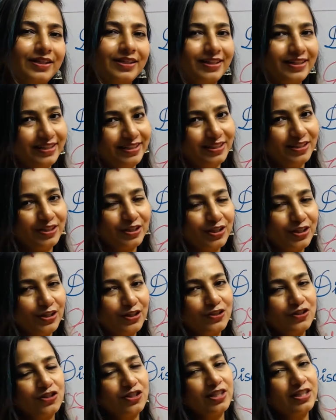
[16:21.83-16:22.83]
Clear?
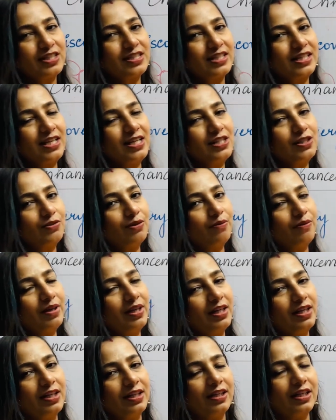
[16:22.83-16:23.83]
So next class we
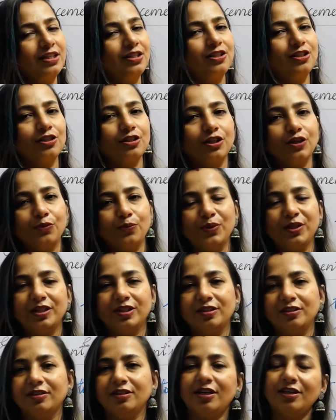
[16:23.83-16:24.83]
will continue with
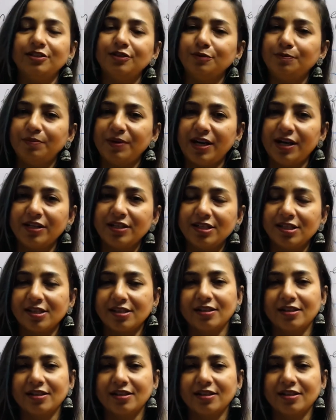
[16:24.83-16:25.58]
another part.